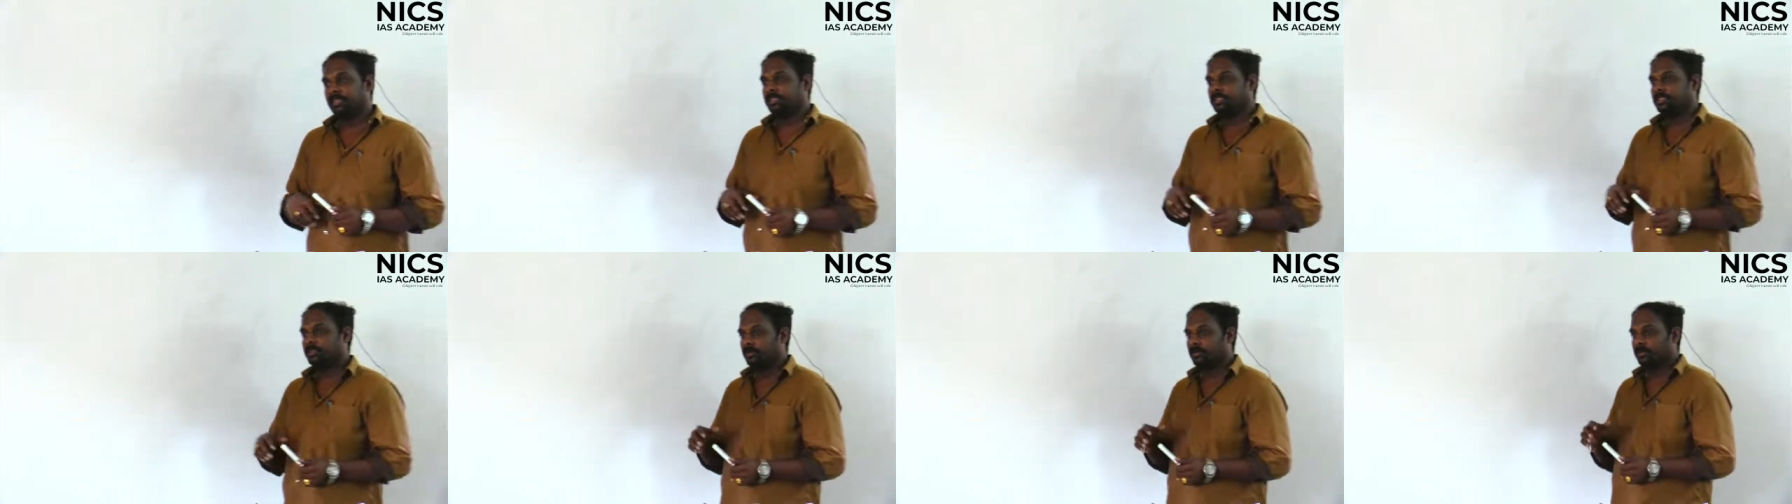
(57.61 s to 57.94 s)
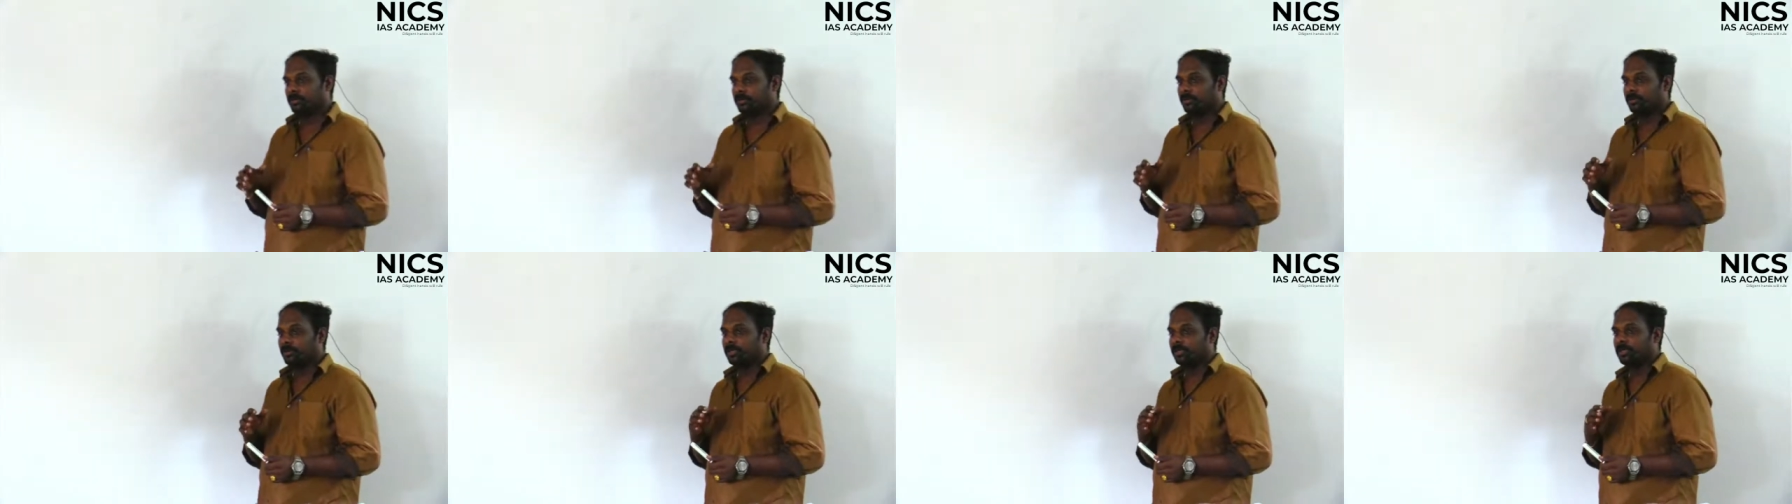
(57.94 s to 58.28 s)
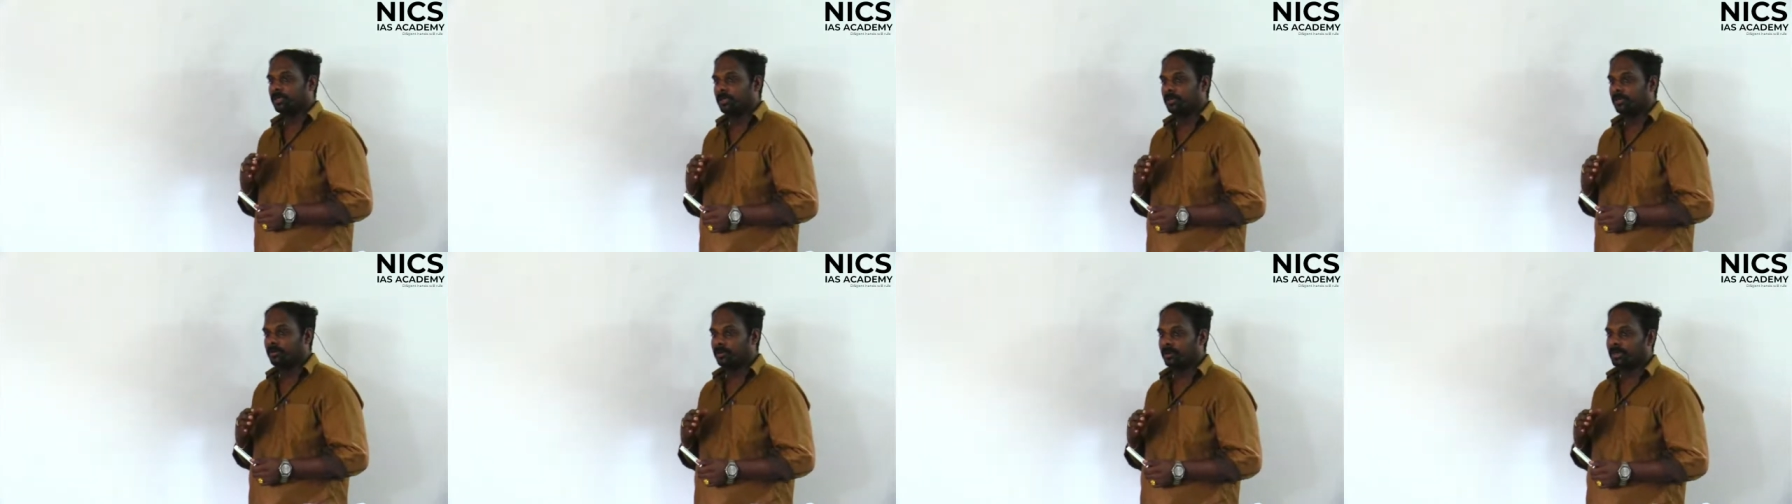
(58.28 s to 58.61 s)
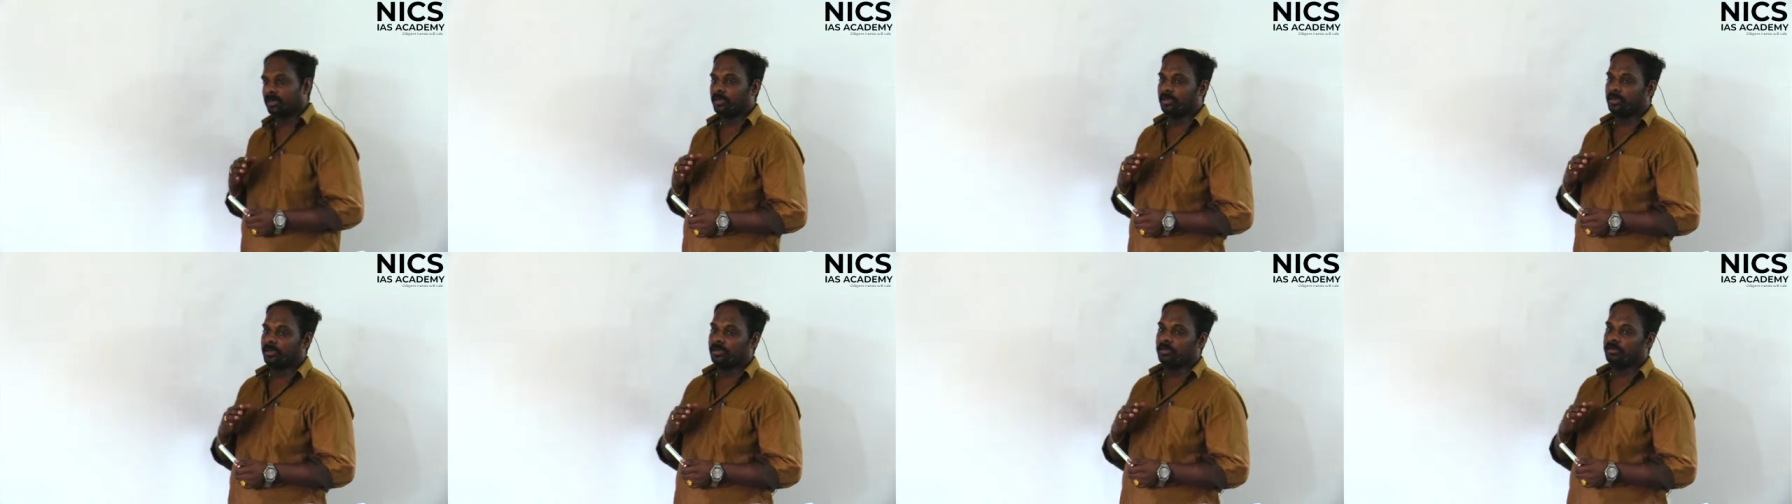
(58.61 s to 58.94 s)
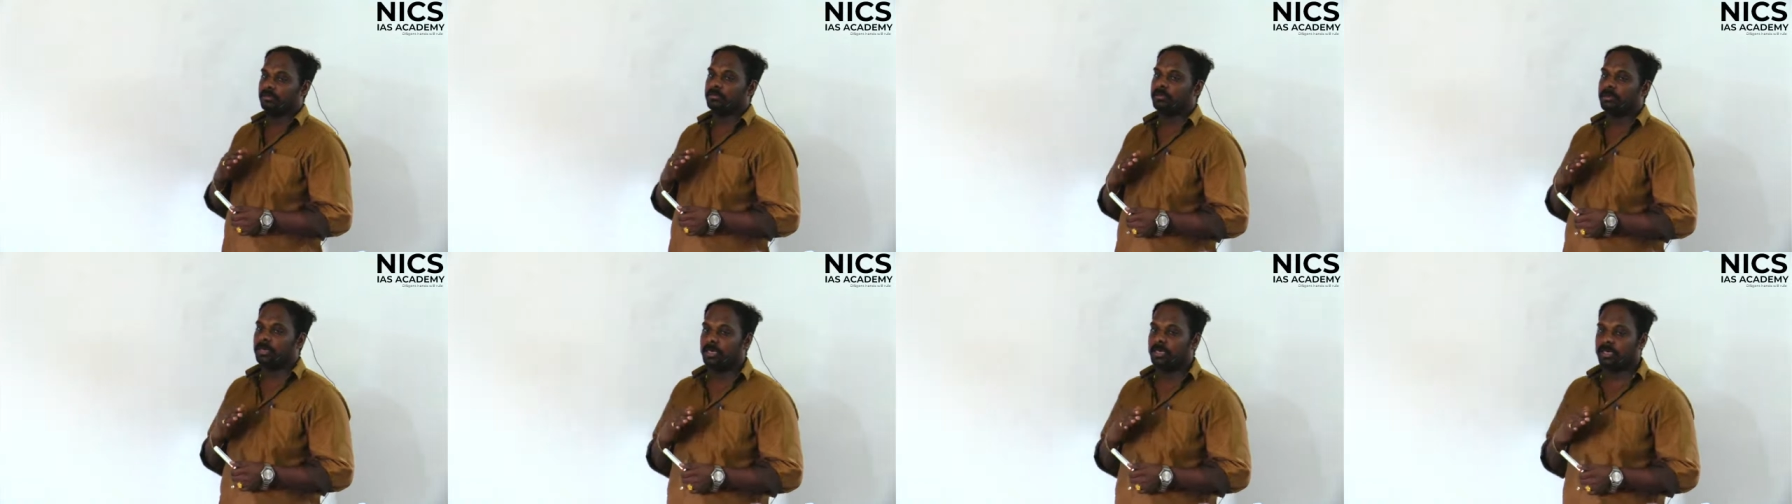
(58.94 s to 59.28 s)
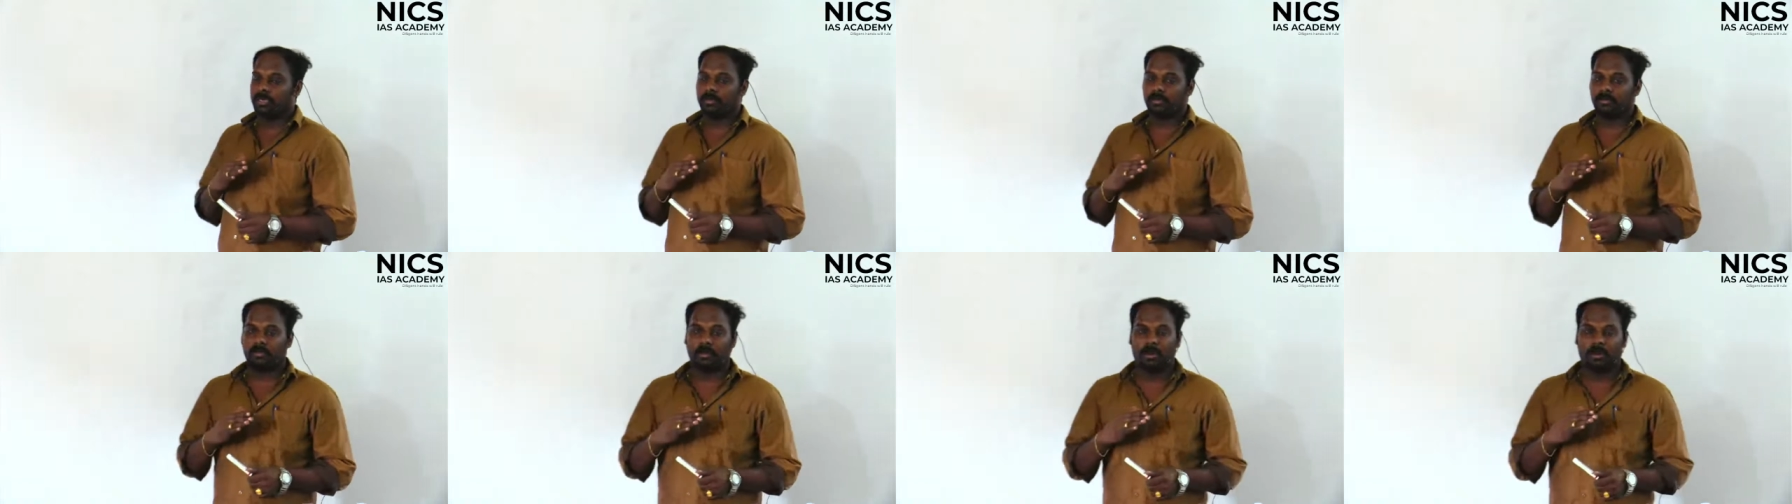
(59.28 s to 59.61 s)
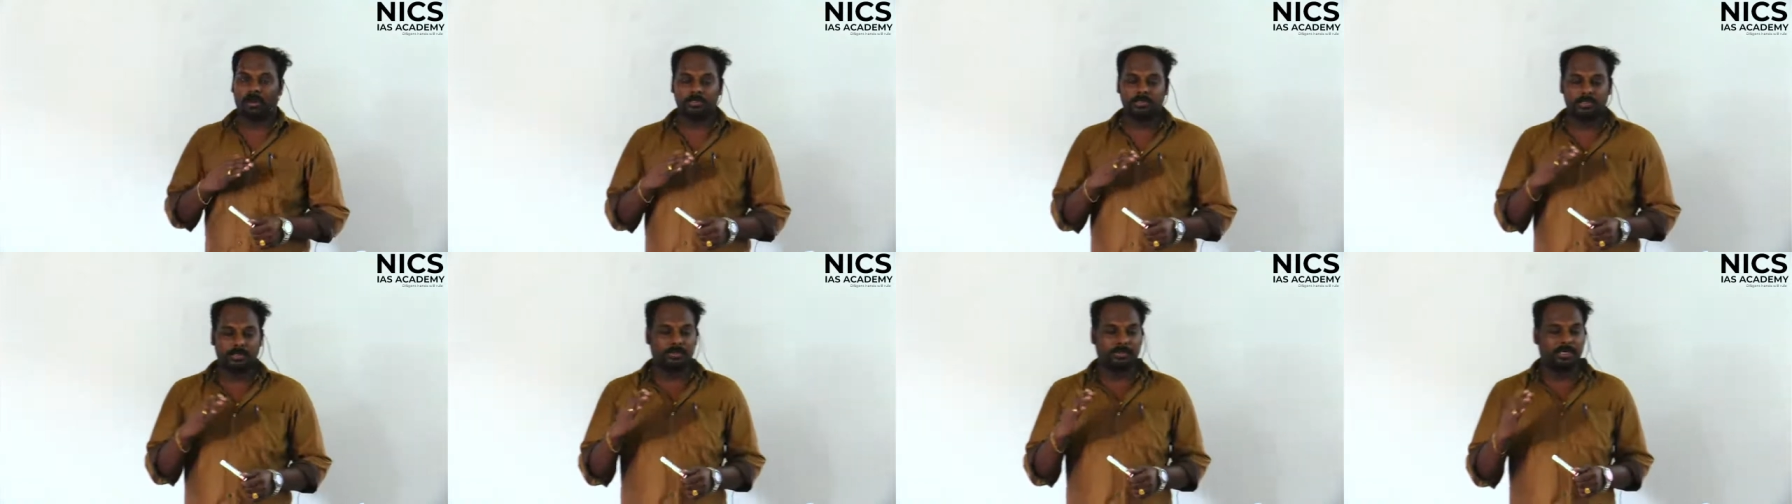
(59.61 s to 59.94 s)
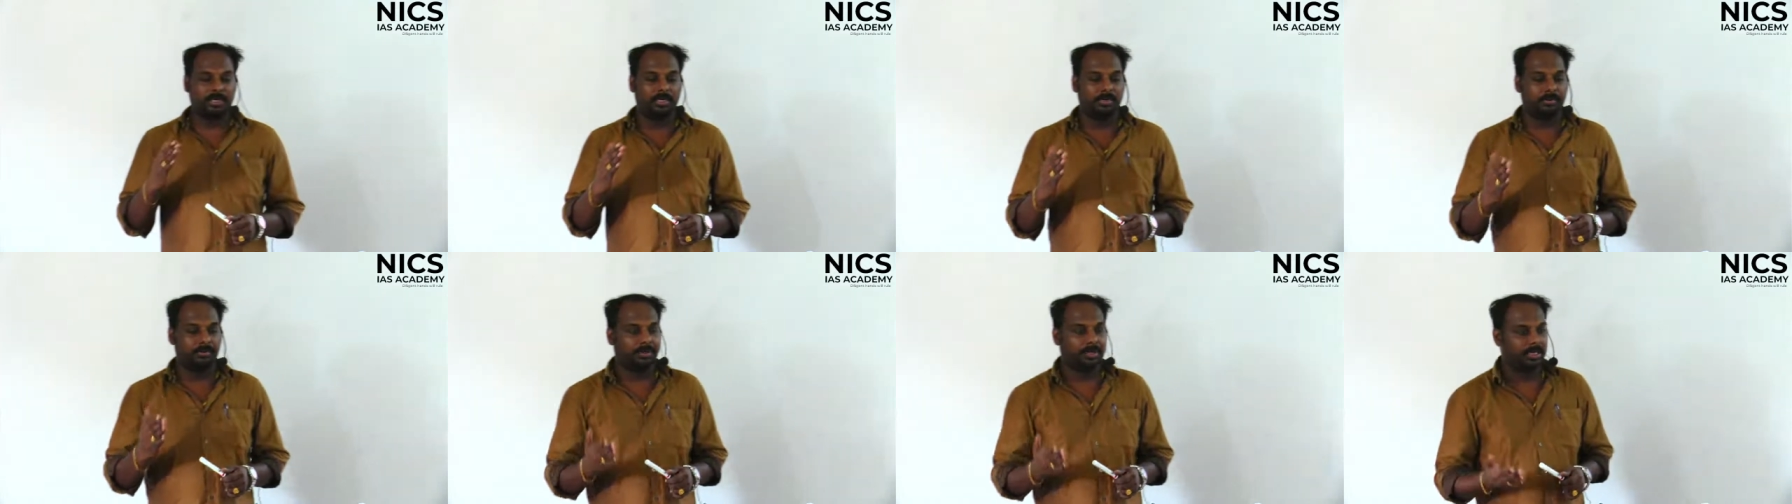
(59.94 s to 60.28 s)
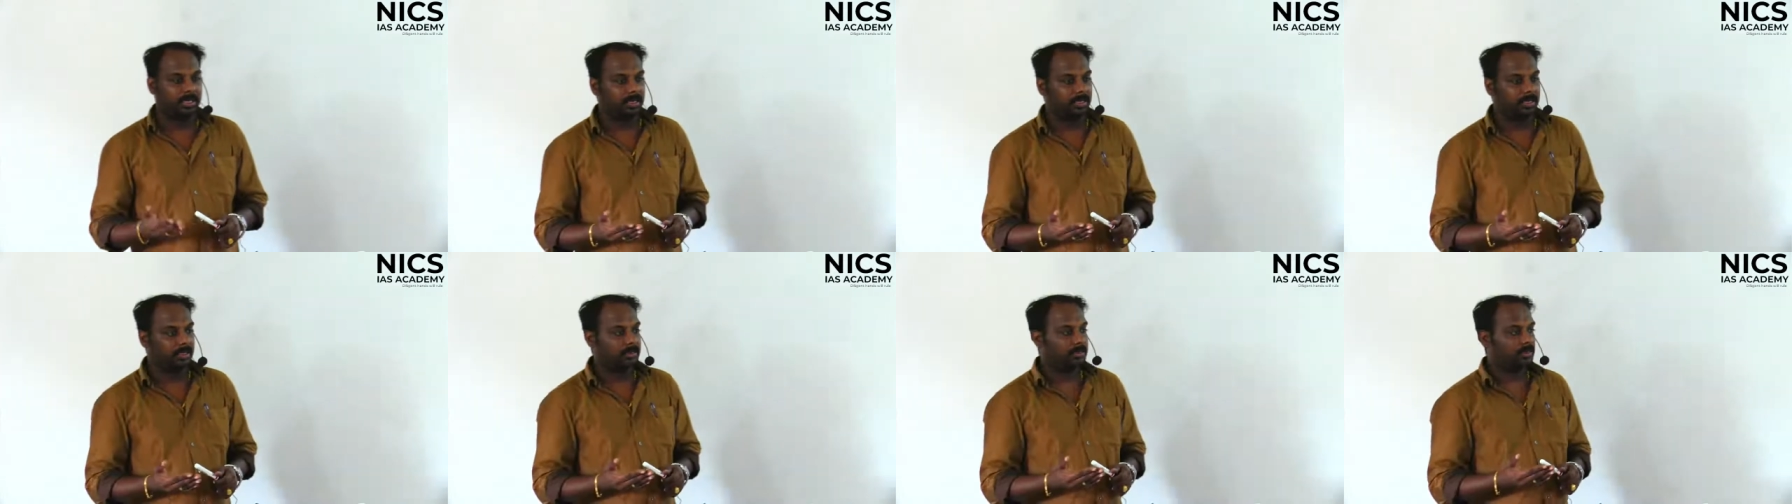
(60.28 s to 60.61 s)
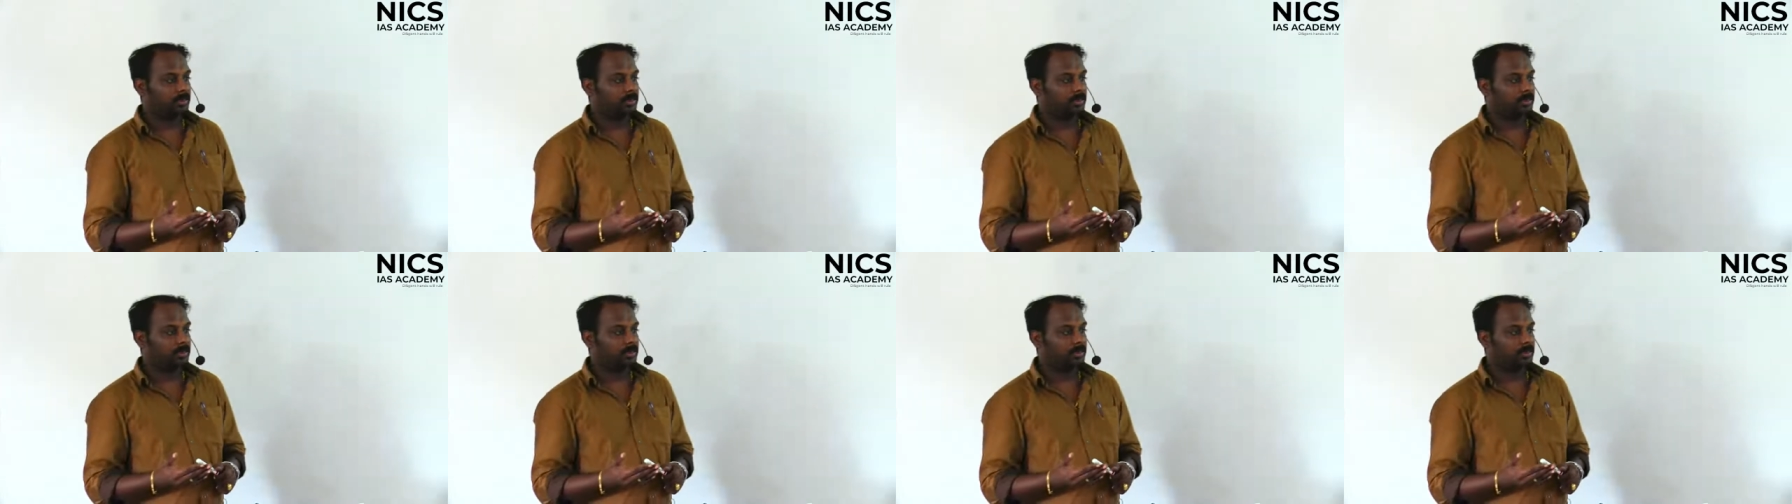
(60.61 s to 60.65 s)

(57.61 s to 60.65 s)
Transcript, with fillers: So avanga like concept adipadala,